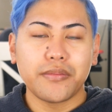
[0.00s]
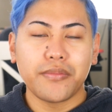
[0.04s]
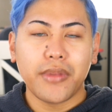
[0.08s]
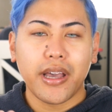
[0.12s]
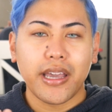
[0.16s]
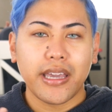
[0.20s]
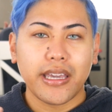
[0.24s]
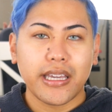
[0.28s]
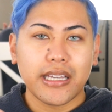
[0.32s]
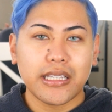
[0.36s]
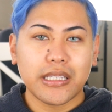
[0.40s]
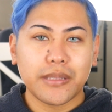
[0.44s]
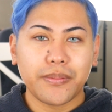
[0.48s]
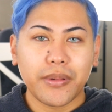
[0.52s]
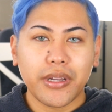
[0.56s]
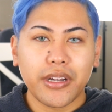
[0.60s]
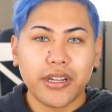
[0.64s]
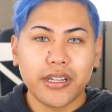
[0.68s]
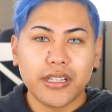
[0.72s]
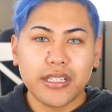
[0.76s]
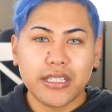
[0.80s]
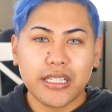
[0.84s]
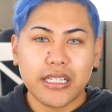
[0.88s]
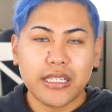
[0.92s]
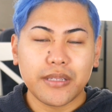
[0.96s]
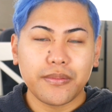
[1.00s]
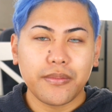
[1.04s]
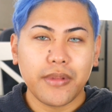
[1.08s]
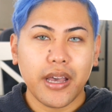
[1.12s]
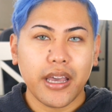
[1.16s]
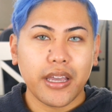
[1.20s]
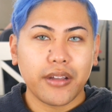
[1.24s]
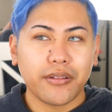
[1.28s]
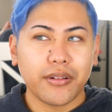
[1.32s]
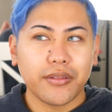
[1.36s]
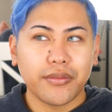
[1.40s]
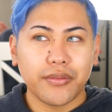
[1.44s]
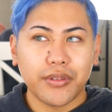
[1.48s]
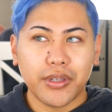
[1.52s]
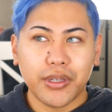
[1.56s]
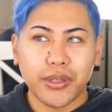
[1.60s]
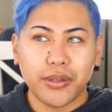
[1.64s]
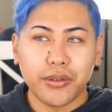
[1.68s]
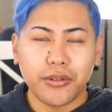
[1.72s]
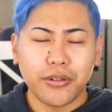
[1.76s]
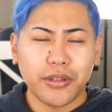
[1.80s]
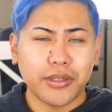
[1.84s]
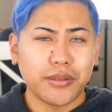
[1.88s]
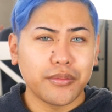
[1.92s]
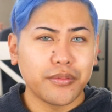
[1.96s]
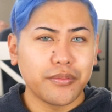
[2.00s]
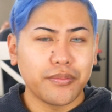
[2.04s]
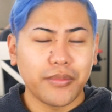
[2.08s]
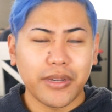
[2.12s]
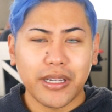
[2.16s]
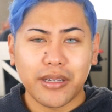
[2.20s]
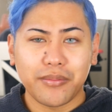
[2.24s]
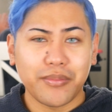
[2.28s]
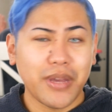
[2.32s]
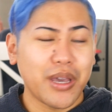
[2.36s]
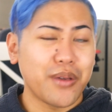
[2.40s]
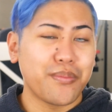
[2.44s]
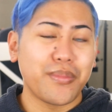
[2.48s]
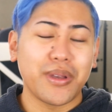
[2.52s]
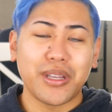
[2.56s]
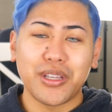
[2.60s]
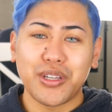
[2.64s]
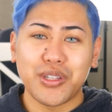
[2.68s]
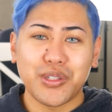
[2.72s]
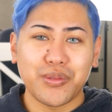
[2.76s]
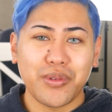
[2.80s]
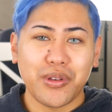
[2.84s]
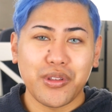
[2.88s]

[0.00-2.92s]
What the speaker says: my experiences, my review, and my opinions,